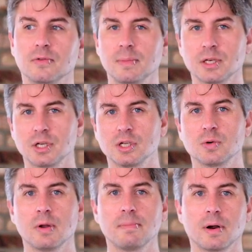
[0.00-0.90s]
We make a change to
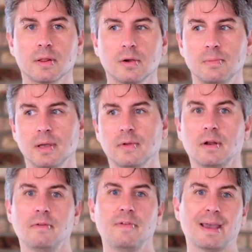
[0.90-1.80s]
one part of the code base and it
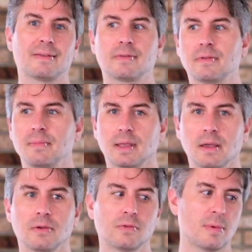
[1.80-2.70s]
affects something
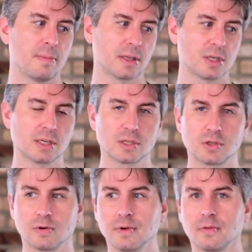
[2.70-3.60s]
else. We might make a change to
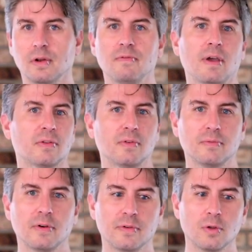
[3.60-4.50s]
storefronts and it affects
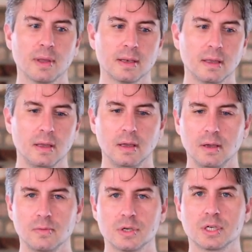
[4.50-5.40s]
fulfillment,
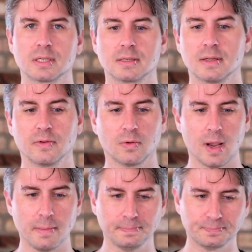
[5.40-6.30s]
which just isn't great.